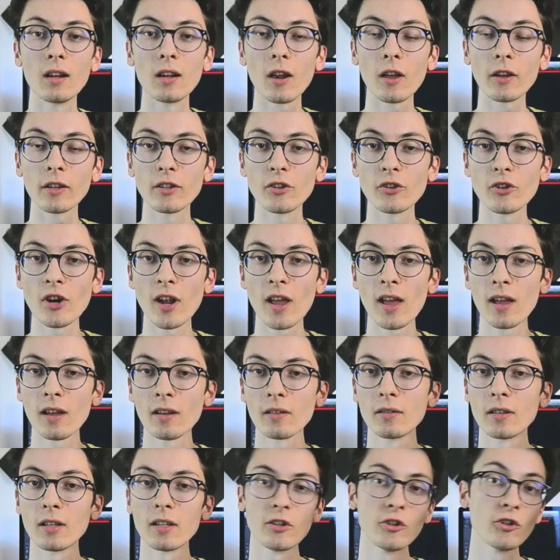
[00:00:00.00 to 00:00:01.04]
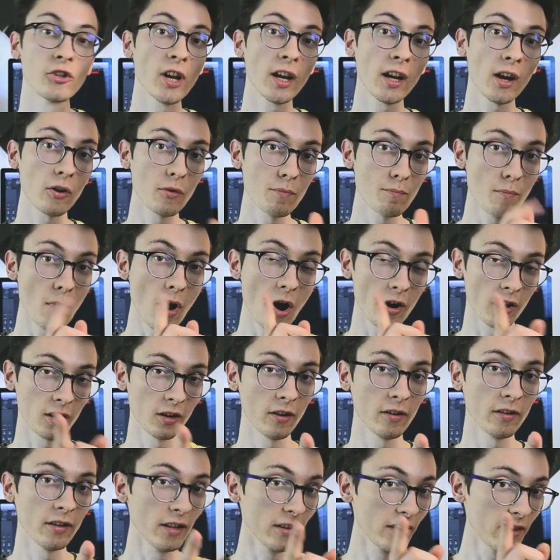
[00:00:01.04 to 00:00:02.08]
Like and share. Check out
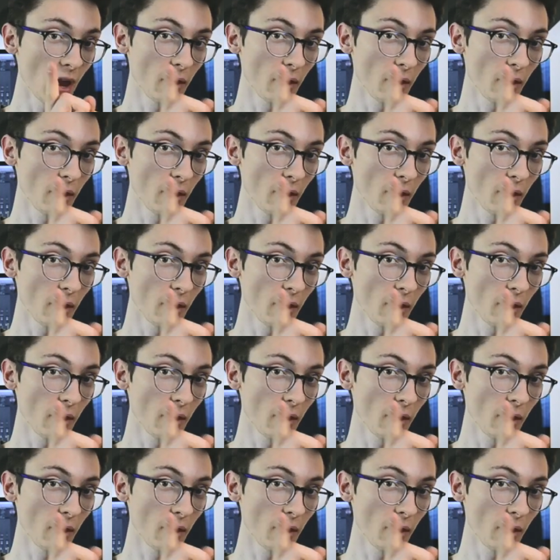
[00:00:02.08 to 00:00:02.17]
Markline.